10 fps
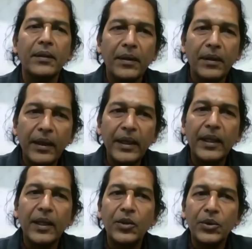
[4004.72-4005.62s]

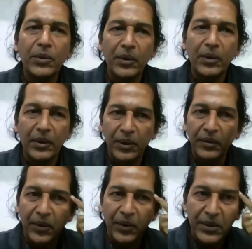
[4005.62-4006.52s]
legal tool called the
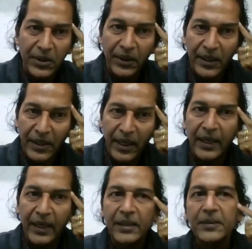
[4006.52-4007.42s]
Forest Rights
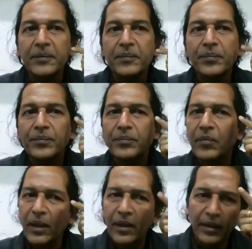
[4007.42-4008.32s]
Act.
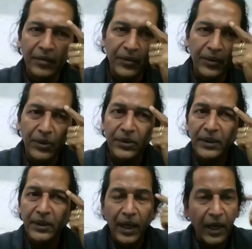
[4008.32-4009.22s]
Of course,
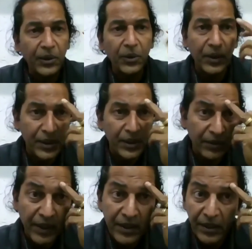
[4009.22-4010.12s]
hardcore
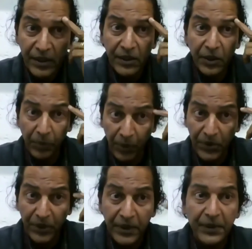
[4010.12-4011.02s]
conservationists
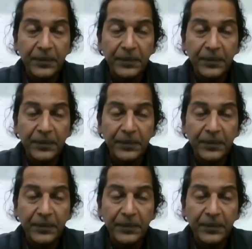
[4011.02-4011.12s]
oppose it.